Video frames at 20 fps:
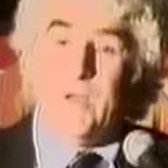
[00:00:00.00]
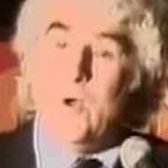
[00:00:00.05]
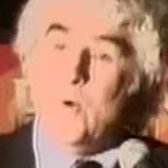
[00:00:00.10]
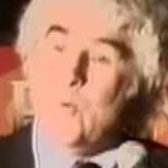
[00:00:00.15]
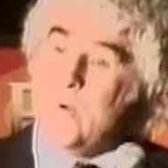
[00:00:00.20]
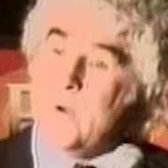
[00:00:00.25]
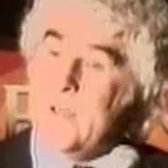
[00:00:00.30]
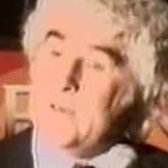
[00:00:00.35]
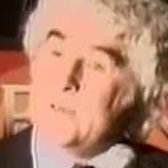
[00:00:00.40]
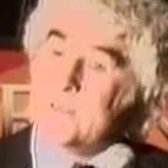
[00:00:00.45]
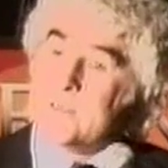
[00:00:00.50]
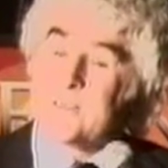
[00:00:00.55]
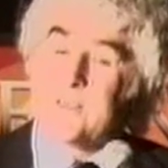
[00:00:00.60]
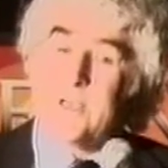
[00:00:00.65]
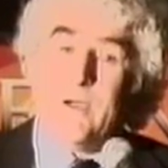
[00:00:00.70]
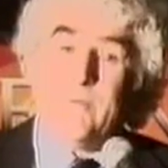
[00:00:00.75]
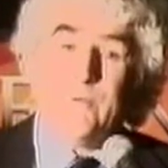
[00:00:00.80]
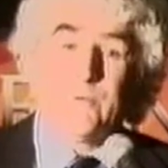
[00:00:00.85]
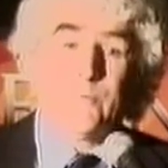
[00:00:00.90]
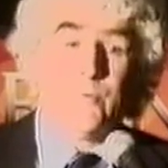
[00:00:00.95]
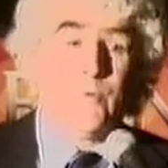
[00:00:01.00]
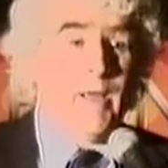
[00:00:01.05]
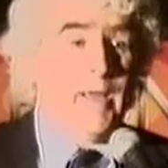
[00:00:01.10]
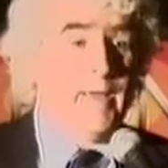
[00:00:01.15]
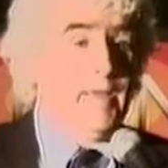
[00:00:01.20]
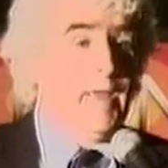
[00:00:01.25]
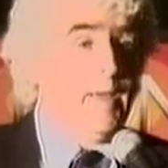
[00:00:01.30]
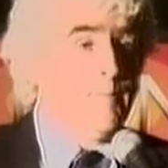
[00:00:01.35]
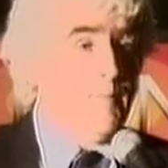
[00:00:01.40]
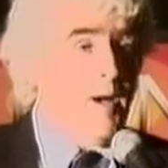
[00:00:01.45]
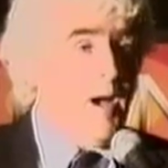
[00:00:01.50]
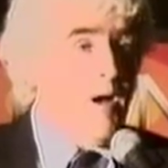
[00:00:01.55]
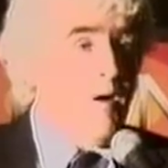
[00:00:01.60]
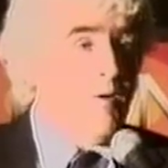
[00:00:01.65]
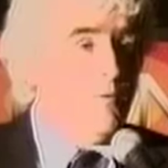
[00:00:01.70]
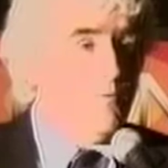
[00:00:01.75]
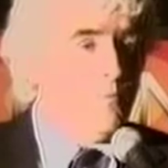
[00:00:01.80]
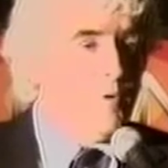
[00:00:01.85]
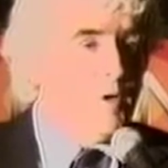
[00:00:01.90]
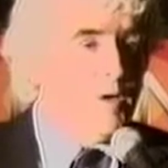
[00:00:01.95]
what I discovered when I came
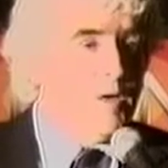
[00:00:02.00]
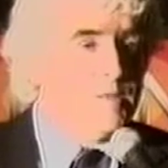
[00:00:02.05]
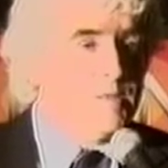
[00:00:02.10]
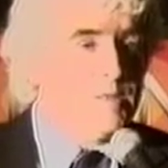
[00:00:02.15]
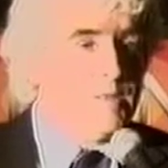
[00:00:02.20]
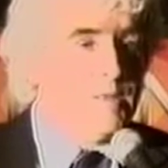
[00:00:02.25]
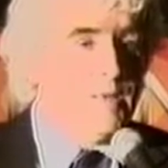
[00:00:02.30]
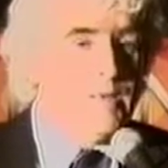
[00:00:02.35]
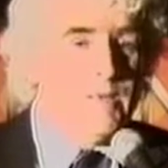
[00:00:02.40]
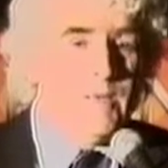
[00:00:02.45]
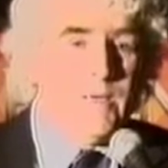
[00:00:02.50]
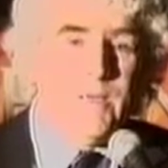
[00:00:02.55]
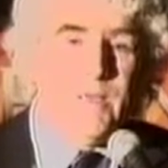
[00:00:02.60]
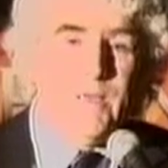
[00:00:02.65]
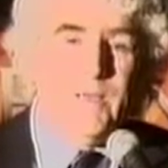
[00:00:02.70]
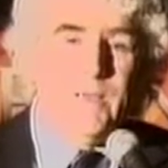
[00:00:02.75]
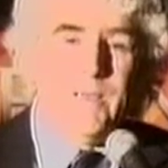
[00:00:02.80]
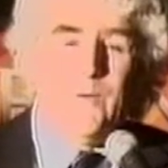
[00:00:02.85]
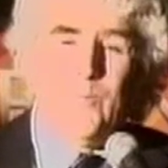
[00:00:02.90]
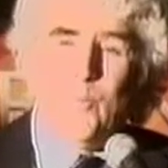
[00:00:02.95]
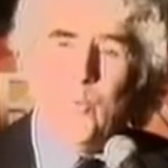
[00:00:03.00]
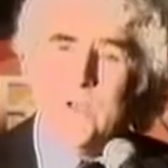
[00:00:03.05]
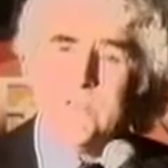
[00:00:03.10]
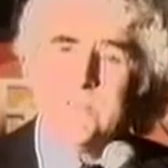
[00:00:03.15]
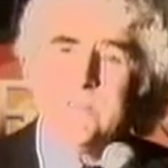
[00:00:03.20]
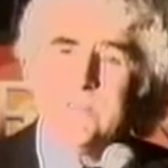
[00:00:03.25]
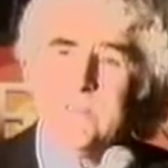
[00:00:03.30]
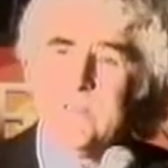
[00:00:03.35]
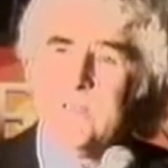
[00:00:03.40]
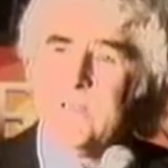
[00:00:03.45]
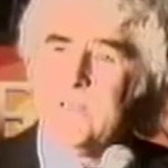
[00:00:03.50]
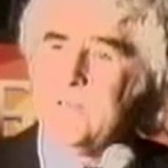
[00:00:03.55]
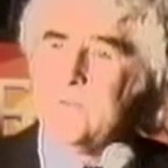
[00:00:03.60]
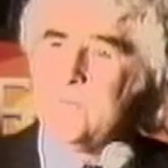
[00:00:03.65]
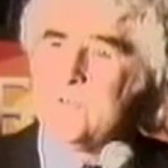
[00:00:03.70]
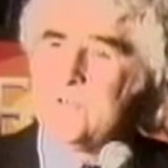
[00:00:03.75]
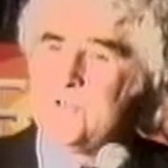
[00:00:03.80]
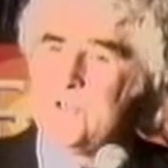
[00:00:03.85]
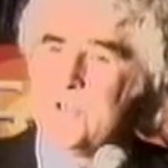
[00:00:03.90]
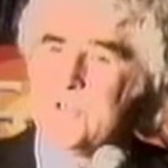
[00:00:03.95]
out was that it wasn't that it
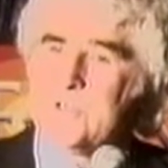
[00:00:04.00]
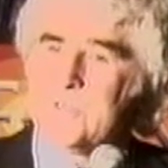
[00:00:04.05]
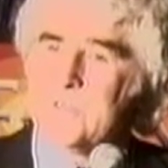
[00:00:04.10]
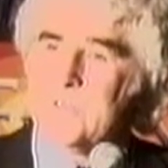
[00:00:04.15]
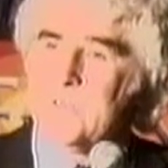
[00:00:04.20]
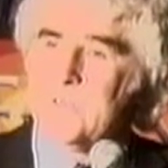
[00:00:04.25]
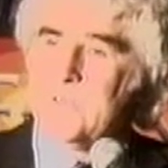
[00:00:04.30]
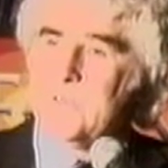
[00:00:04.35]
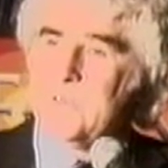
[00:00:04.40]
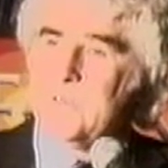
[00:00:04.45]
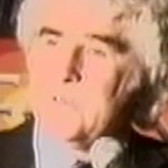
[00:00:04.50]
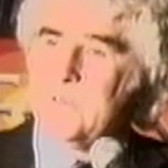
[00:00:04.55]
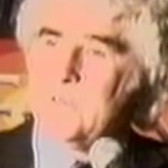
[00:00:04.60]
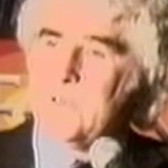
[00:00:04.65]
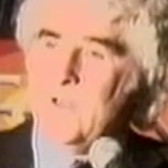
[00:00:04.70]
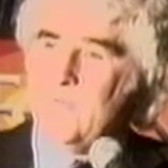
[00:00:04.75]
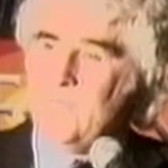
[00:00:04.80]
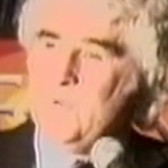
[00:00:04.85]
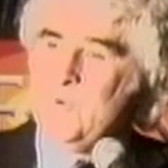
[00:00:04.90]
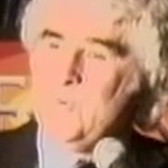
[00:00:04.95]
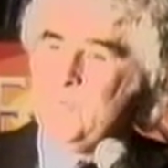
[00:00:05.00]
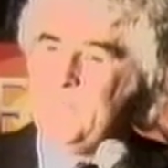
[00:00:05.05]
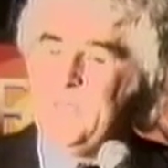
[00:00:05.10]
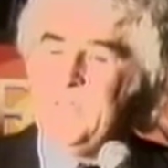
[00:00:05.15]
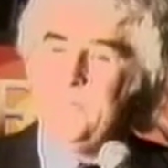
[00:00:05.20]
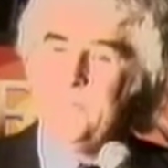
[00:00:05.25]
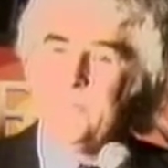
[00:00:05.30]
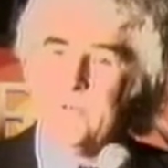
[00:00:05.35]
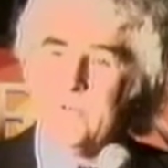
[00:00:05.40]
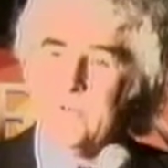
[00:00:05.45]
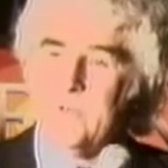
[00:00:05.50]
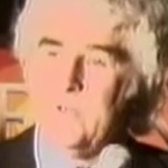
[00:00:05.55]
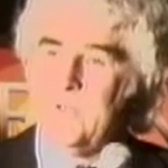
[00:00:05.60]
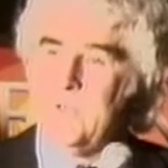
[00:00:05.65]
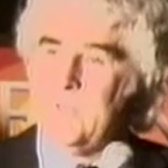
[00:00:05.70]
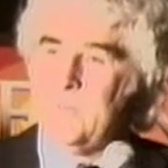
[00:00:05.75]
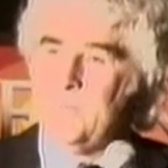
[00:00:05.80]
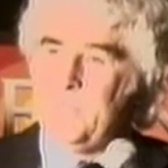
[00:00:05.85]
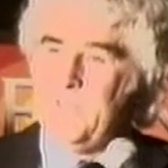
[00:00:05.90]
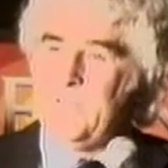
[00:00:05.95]
was just a few people
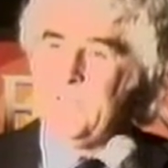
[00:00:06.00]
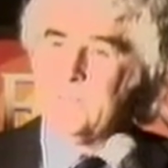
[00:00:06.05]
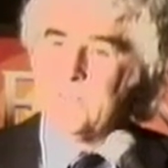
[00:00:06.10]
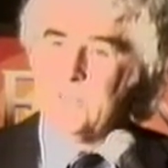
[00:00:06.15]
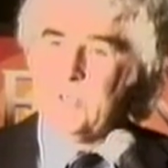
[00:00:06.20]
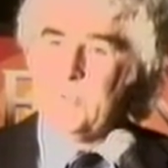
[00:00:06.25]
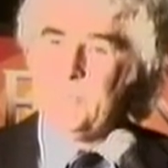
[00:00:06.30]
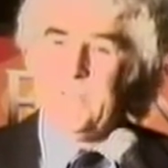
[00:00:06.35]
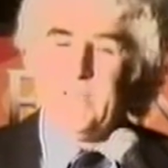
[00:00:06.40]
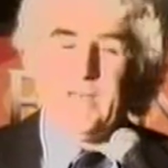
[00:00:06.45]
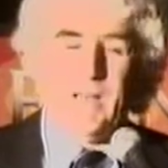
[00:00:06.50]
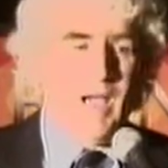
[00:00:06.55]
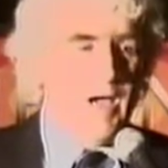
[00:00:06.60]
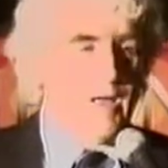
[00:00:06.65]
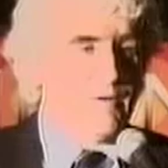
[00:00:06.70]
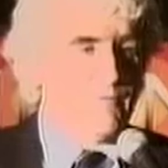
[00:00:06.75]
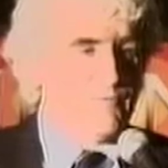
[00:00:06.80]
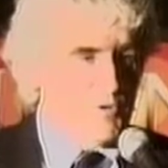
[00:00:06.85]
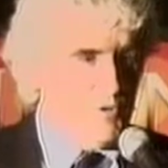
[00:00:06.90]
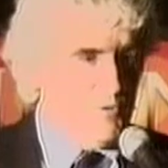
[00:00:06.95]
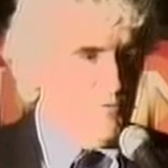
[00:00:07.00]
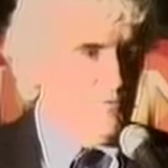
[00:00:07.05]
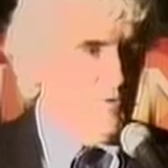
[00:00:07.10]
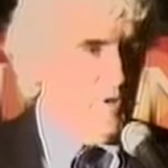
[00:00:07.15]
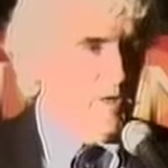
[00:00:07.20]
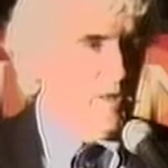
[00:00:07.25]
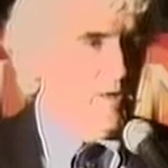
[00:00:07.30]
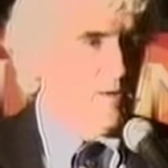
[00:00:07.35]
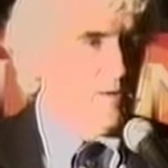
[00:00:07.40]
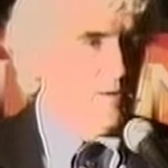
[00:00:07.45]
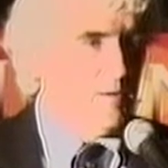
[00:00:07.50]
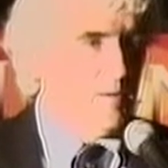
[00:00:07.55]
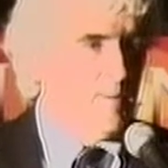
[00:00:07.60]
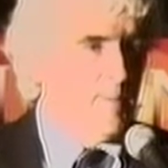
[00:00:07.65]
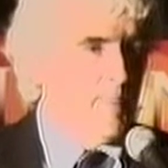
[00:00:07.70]
being a little bit out of tune here.